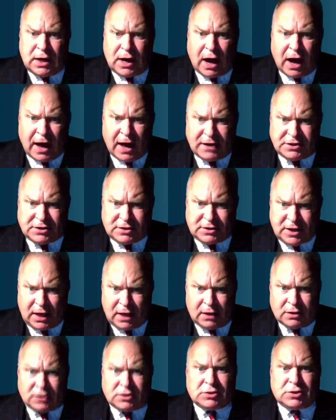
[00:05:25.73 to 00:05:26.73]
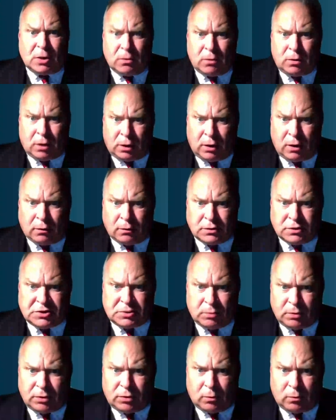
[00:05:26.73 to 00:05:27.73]
I stand so close
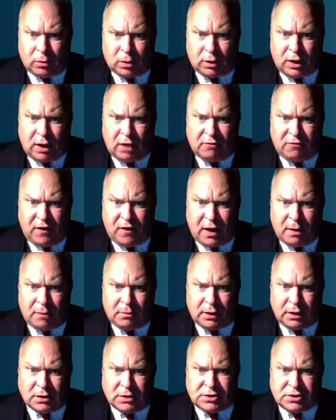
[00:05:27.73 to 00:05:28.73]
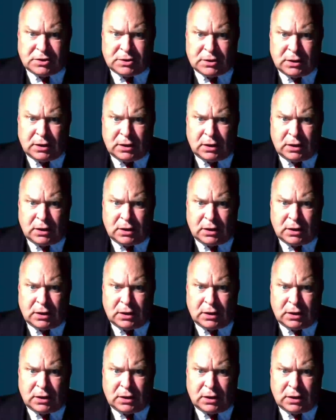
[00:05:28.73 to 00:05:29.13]
with the working families